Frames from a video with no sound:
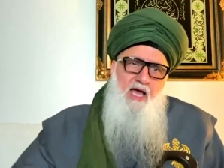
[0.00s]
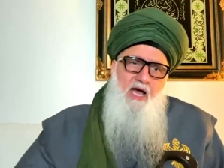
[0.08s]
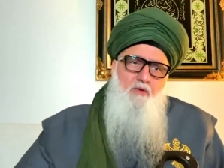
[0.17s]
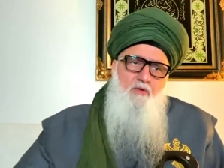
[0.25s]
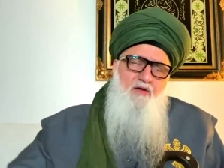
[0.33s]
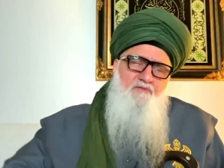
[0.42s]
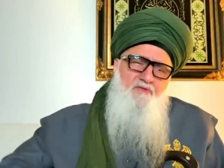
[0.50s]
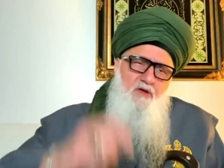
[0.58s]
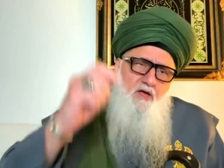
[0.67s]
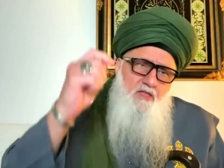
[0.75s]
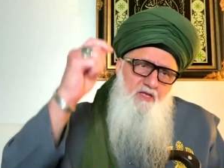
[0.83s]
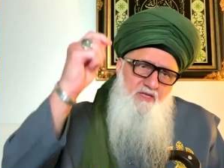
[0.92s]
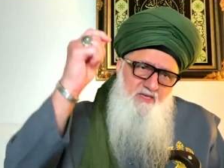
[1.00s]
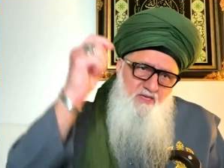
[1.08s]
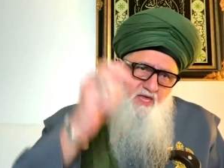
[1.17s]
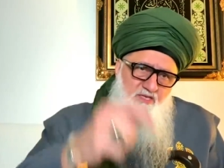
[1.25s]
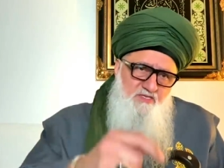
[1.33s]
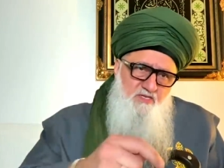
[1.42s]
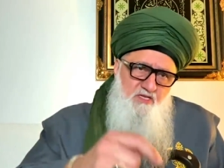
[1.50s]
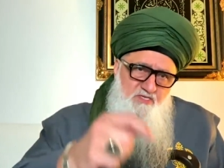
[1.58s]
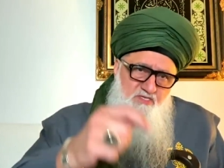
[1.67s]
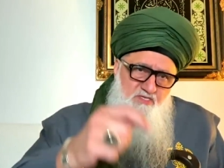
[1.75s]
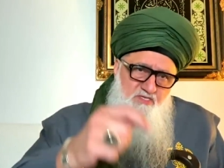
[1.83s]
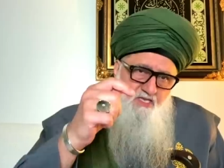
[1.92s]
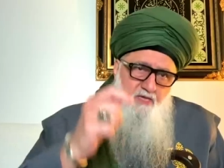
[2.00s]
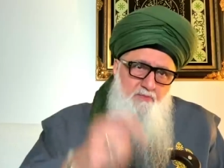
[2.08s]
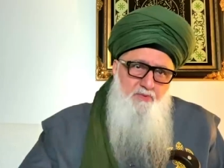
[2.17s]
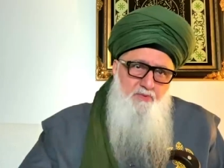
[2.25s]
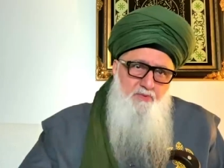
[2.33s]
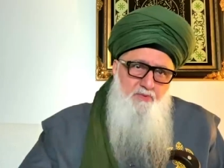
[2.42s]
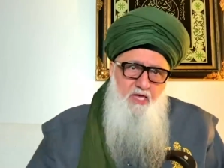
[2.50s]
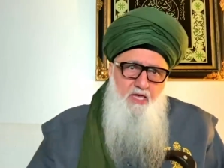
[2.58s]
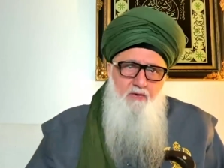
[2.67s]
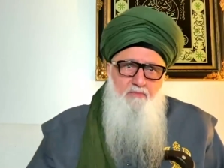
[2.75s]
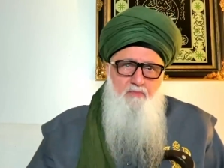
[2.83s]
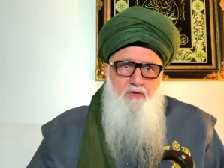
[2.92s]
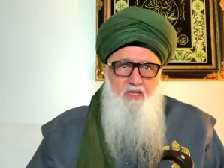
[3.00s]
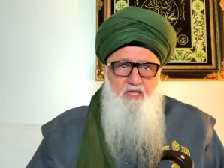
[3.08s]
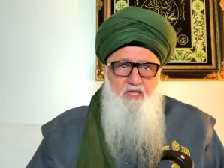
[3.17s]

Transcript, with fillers: However Allah tested Sayyidina Ibrahim